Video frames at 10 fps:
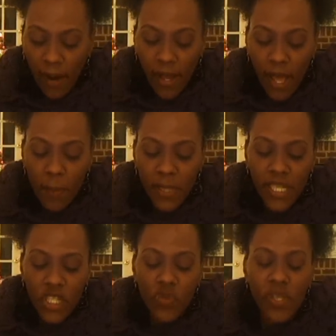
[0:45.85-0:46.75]
our
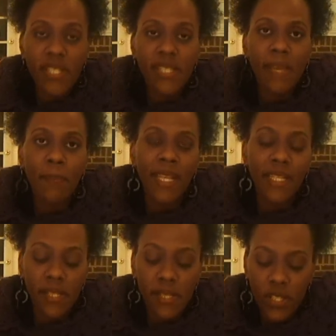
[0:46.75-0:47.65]
common interests and
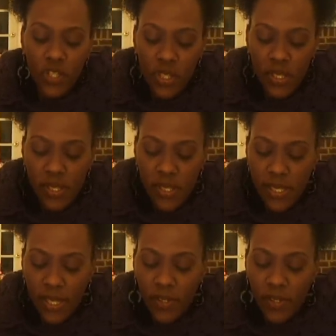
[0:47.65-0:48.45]
make decisions